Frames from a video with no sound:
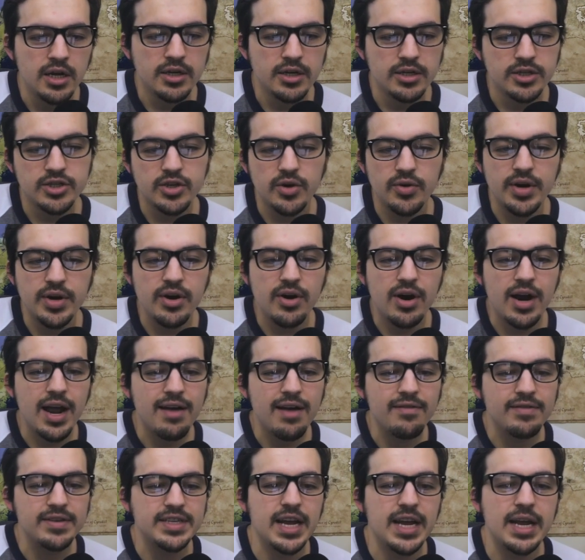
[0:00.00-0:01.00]
So here I
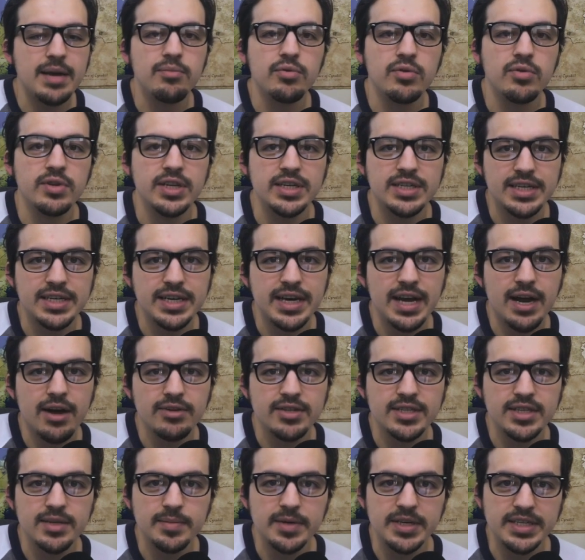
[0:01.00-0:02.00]
have a table listing out
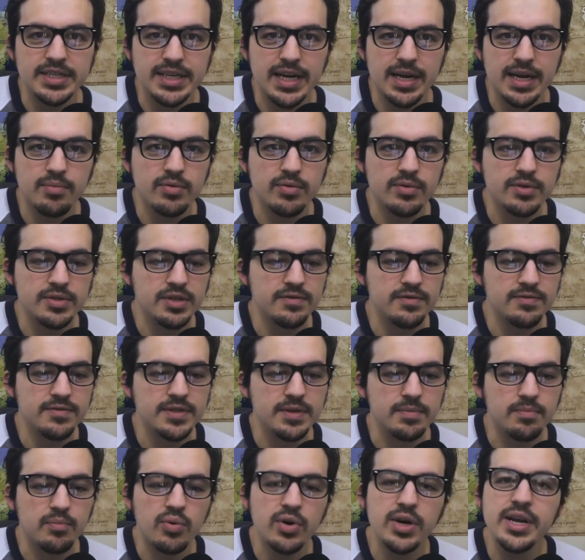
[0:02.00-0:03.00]
some examples of
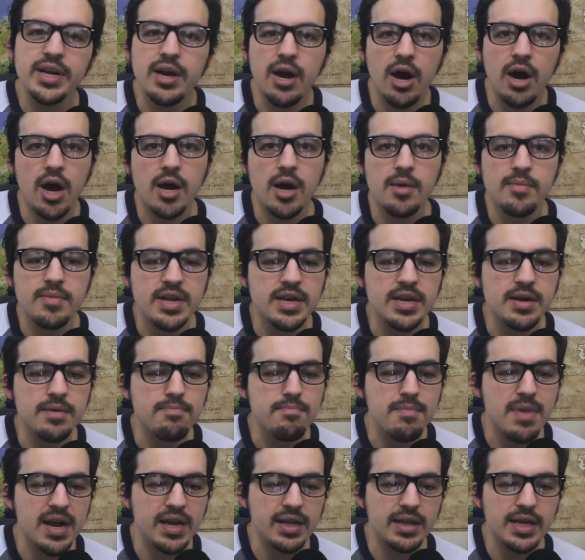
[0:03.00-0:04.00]
some pretty common
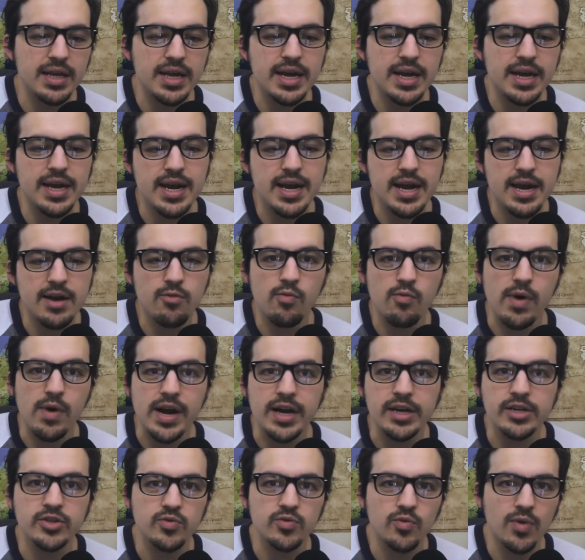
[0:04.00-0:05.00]
melee and
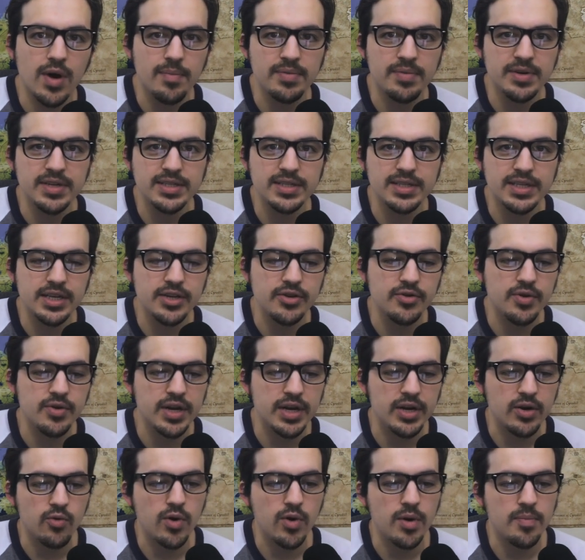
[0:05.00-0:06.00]
ranged weapons that you can
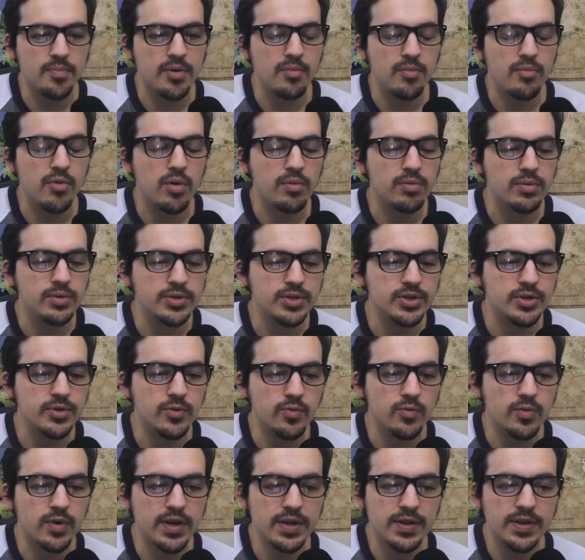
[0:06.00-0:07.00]
equip your mobile suit
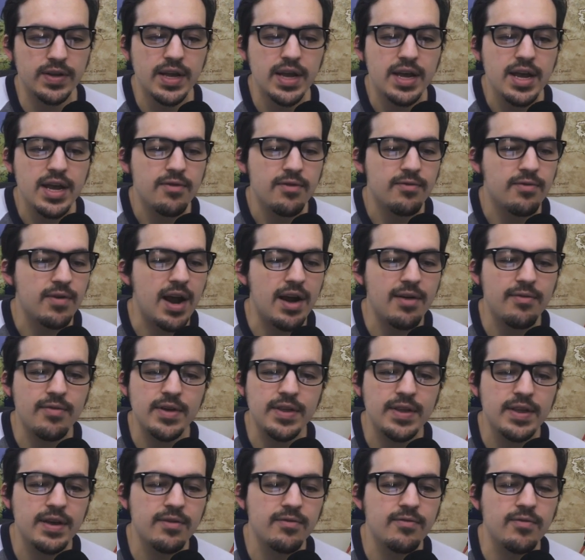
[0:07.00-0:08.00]
with.
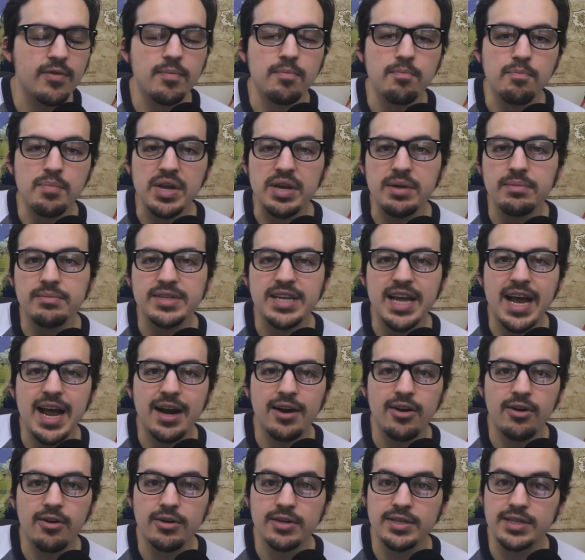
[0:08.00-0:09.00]
Everything from beam
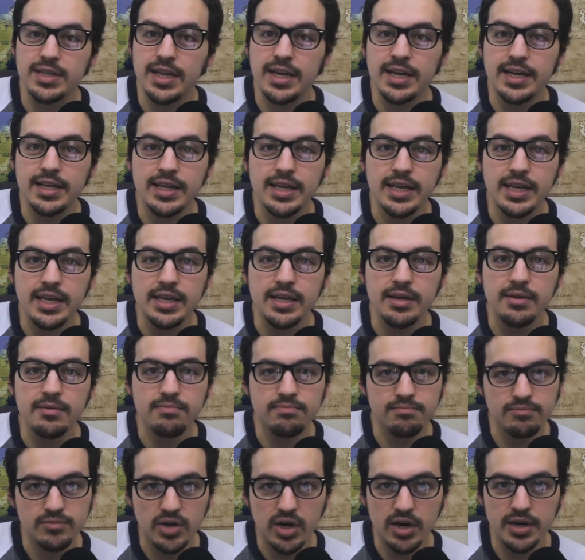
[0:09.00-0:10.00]
daggers like the
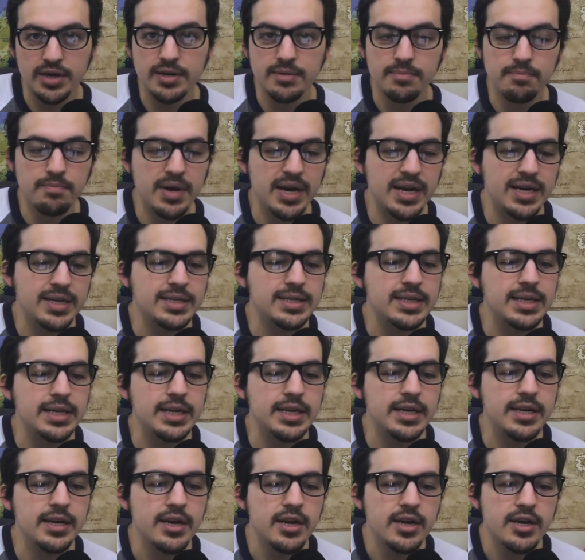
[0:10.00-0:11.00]
Gundam
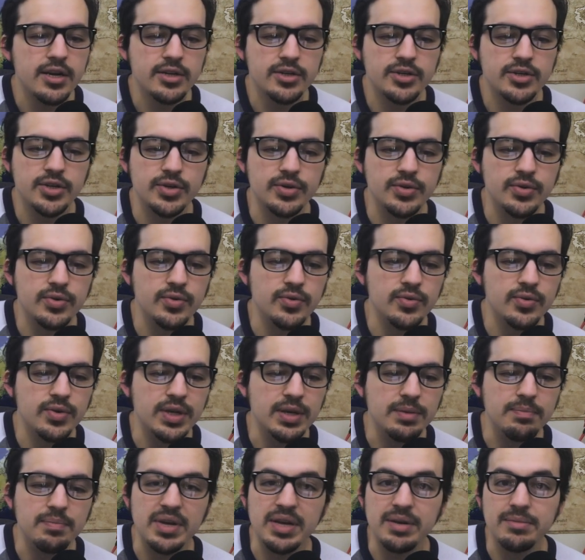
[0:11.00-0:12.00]
Pixie to
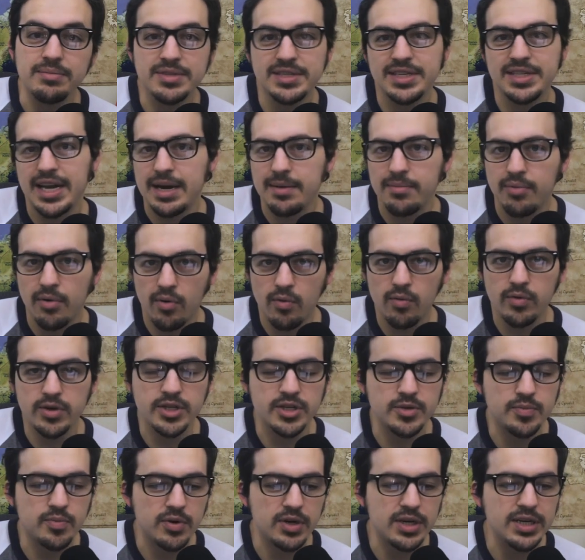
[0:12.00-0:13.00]
the beam saber, which
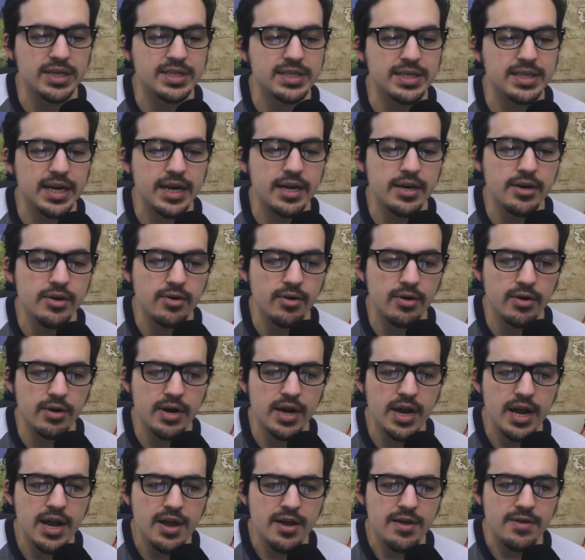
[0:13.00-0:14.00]
is pretty standard,
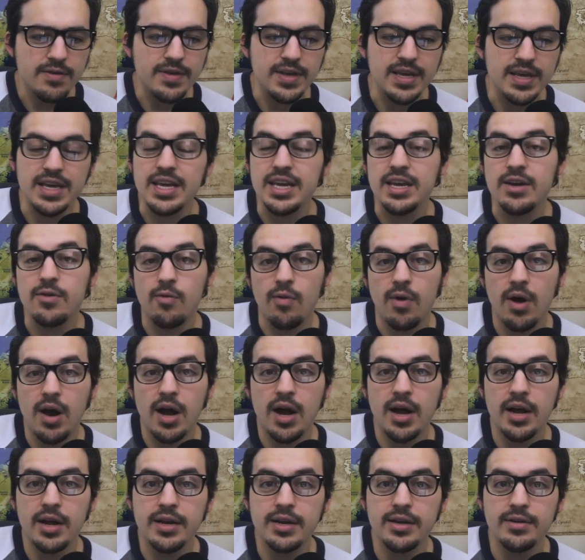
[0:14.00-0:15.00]
the heat
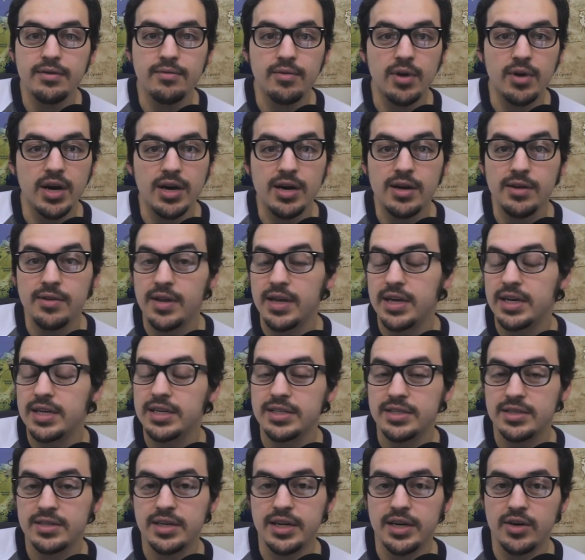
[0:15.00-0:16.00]
rod that
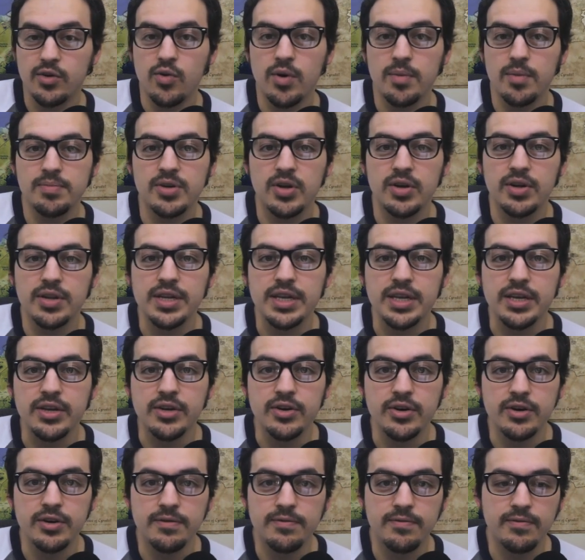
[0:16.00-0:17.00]
is equipped on the
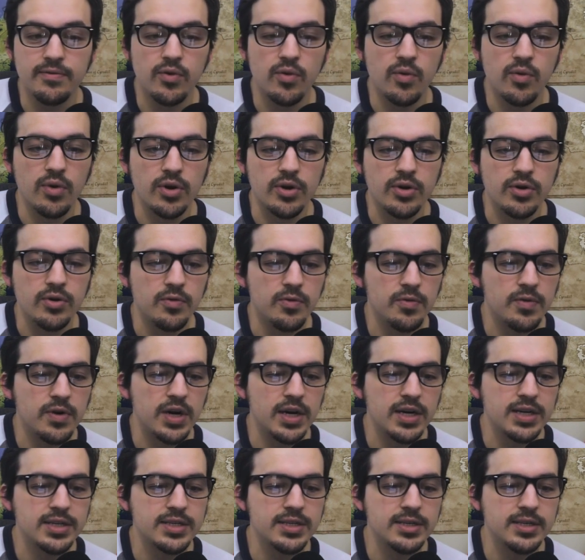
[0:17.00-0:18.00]
Goof or Goof
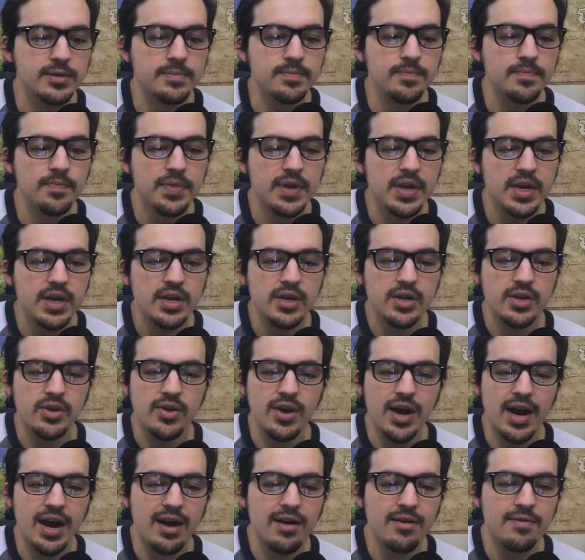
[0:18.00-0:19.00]
Custom. You
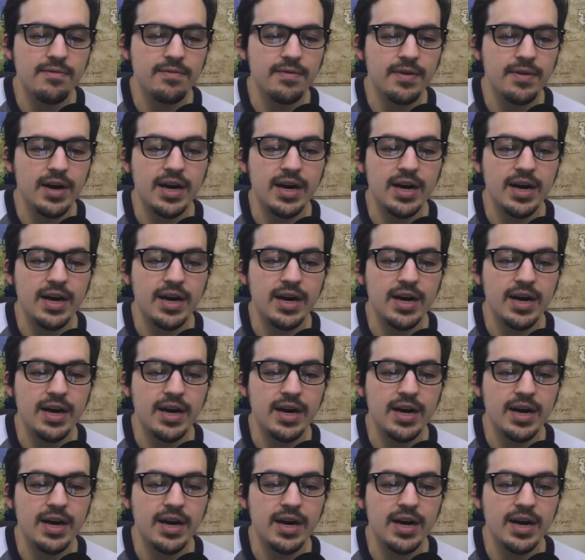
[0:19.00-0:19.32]
have